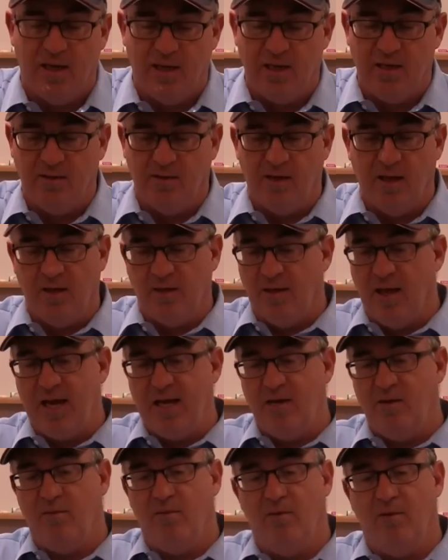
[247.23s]
a
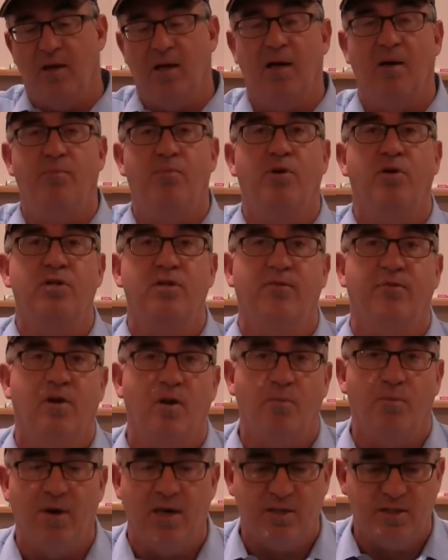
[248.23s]
light push
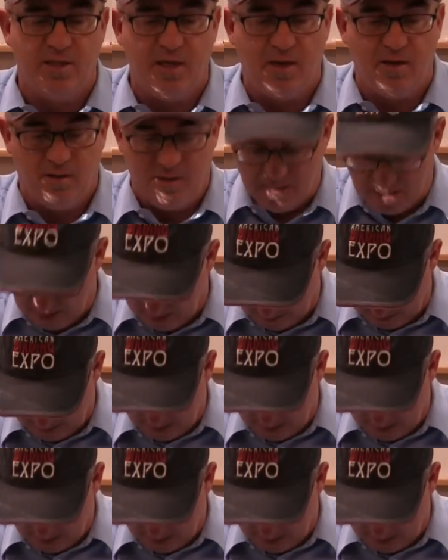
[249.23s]
of compressed air,